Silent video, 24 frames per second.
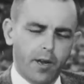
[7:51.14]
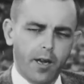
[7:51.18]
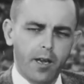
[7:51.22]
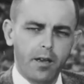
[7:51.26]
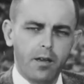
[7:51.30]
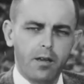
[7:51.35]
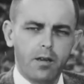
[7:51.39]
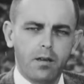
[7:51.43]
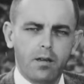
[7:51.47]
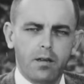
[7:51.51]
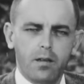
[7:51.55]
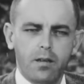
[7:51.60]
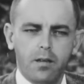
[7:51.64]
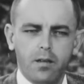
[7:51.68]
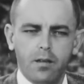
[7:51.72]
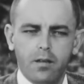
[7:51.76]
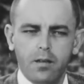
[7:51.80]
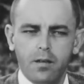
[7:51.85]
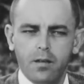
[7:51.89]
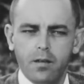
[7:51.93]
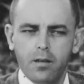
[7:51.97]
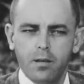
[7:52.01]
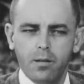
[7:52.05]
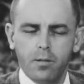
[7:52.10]
Fred,
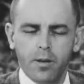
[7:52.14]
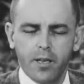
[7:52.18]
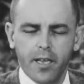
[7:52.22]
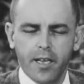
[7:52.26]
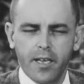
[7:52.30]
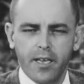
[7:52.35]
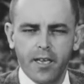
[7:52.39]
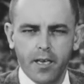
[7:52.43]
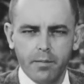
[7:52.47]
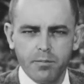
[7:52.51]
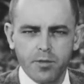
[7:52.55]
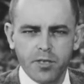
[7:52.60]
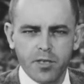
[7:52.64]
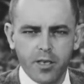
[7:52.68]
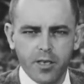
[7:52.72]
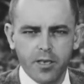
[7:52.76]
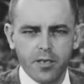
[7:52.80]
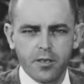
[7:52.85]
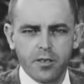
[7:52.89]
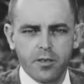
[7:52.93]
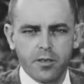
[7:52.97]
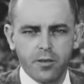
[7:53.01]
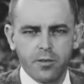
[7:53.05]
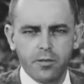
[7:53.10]
will a Chem
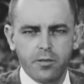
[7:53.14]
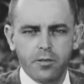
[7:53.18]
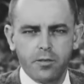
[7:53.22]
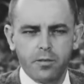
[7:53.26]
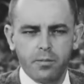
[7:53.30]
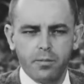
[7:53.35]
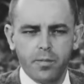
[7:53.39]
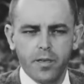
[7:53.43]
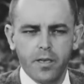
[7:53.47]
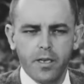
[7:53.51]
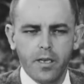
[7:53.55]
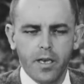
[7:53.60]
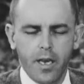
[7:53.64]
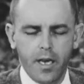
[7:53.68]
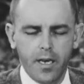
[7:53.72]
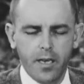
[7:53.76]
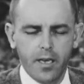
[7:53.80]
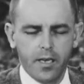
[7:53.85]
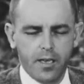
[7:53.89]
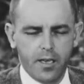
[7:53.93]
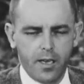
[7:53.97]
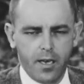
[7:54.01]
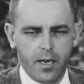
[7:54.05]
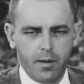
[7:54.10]
Study student be
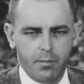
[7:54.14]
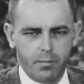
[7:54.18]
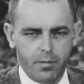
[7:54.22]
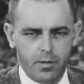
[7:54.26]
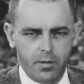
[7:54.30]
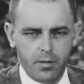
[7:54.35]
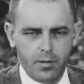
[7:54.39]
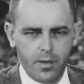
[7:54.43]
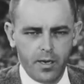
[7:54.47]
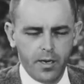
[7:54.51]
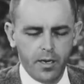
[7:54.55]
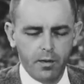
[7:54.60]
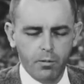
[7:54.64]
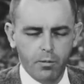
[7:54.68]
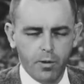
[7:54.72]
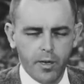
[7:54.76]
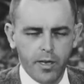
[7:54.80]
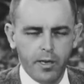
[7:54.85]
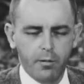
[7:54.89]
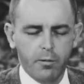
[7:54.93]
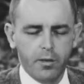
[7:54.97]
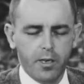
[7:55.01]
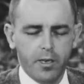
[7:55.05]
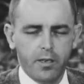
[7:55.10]
handicapped in any
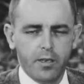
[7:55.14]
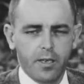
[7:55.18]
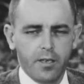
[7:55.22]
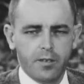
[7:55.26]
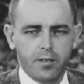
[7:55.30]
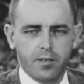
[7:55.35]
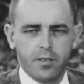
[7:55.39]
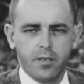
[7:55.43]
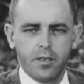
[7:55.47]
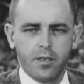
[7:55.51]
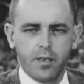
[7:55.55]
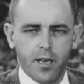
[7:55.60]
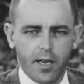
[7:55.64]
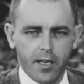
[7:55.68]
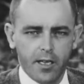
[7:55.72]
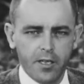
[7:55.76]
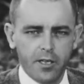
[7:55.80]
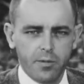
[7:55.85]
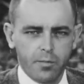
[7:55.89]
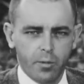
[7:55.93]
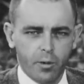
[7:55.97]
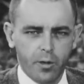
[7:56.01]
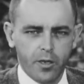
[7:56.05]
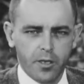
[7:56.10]
way when he takes the
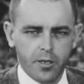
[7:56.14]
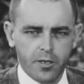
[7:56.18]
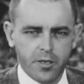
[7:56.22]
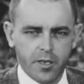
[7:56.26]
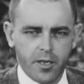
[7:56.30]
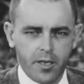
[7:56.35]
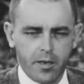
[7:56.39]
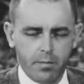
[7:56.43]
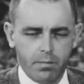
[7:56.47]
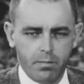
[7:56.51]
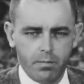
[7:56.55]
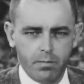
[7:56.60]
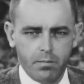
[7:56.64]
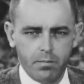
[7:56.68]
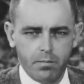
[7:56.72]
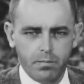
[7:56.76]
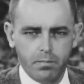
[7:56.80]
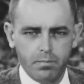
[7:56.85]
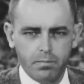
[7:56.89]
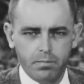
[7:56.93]
College Board exam?